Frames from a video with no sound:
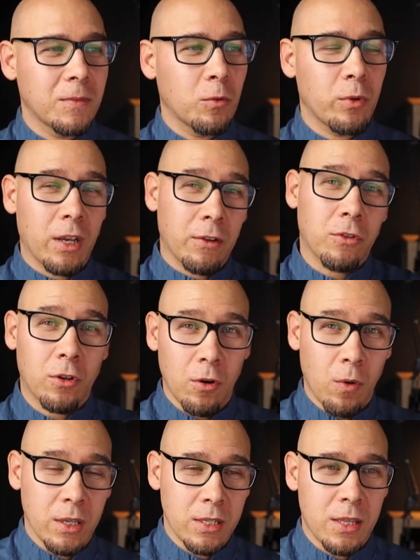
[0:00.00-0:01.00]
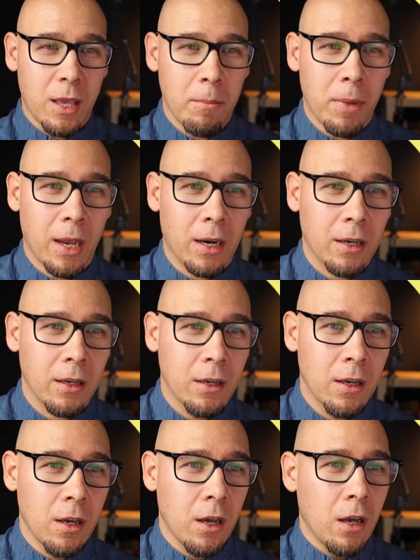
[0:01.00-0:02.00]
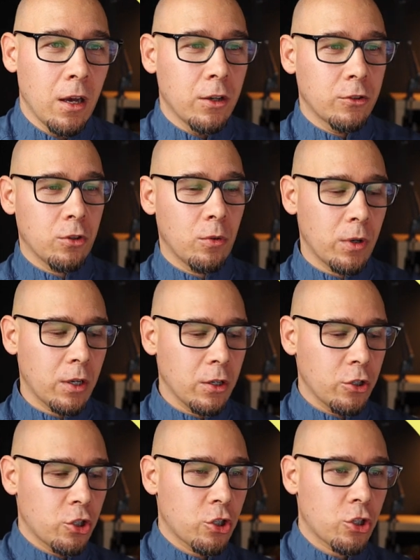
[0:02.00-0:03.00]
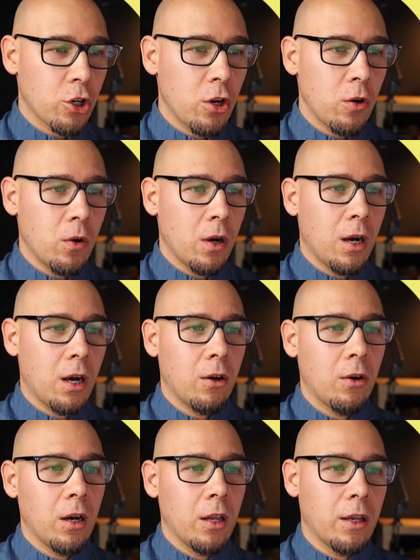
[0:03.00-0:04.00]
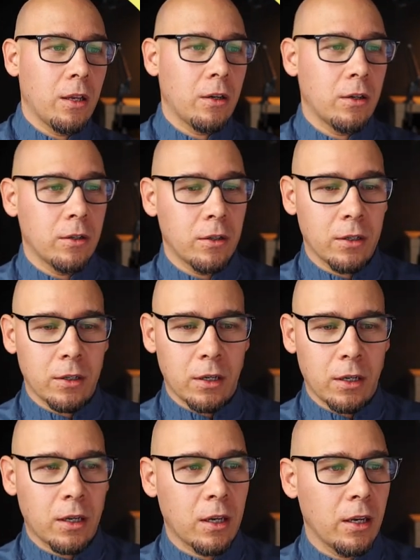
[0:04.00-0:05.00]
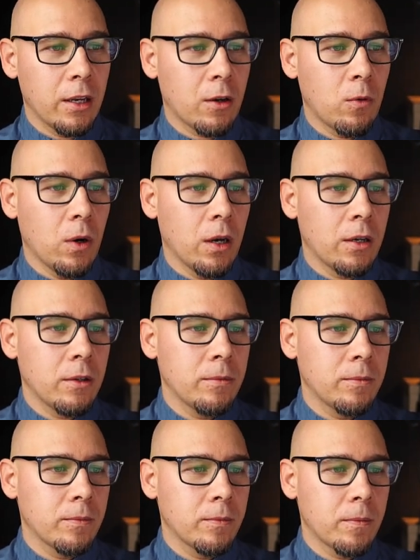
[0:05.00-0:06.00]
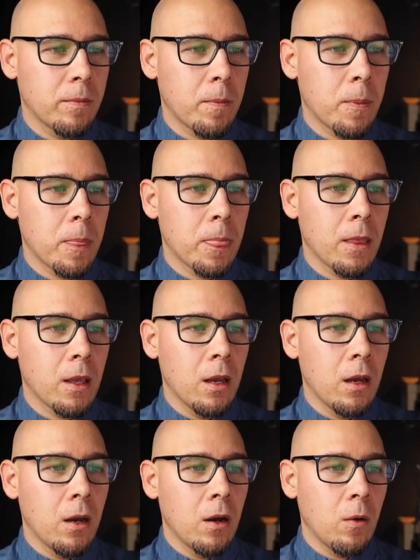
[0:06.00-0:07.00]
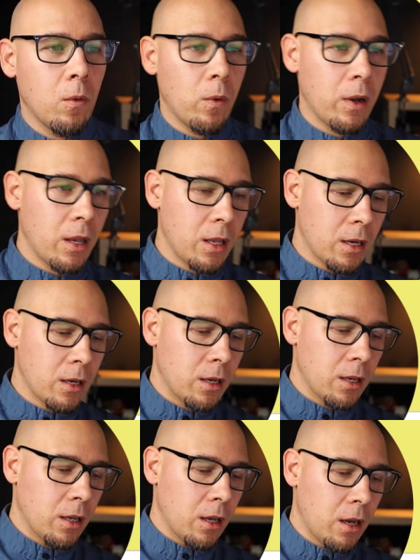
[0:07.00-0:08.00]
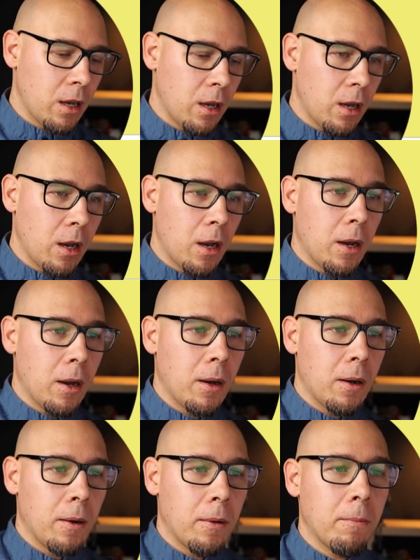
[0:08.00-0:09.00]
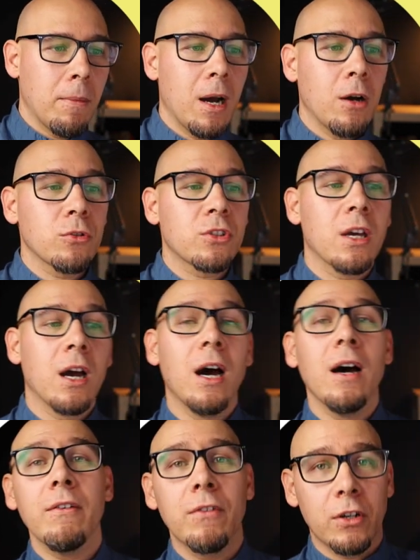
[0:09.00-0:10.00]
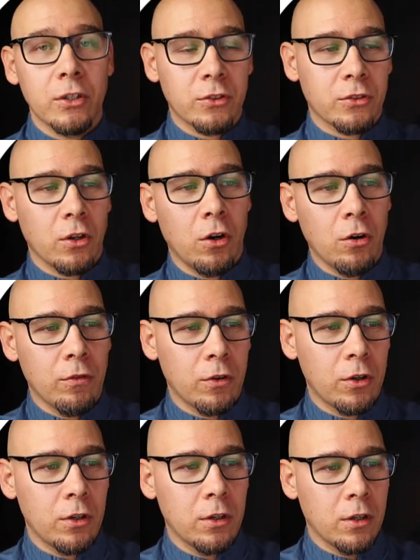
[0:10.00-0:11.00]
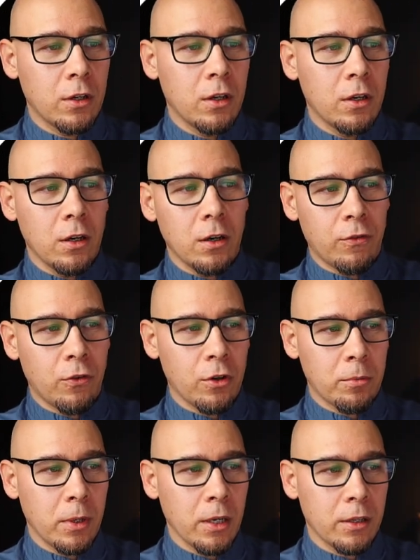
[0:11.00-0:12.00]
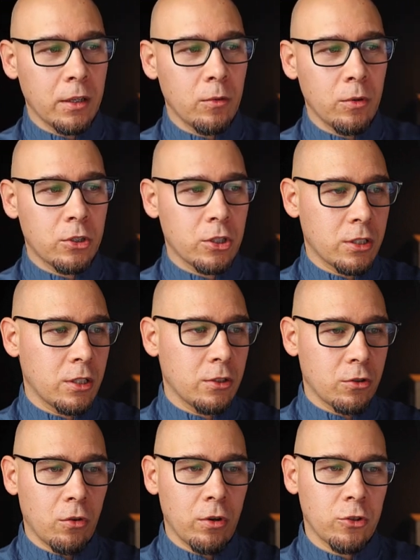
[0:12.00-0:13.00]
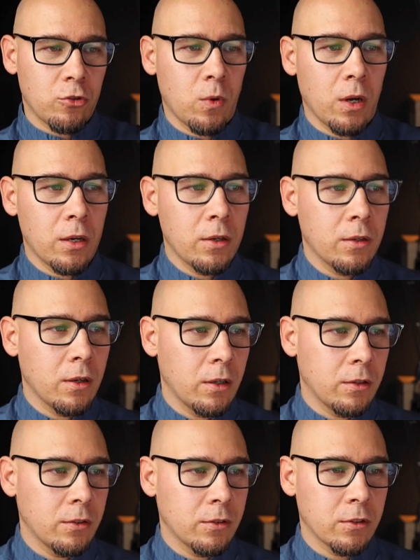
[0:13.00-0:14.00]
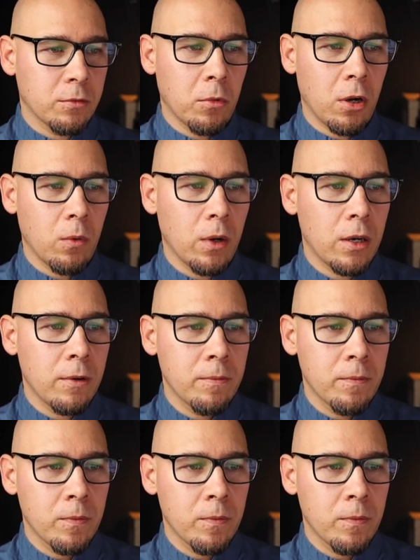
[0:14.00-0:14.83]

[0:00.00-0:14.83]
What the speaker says: we have to go one step back. So we're gonna show our layer click one when mouse hovers over affordability, which is this orange one, this is the small one.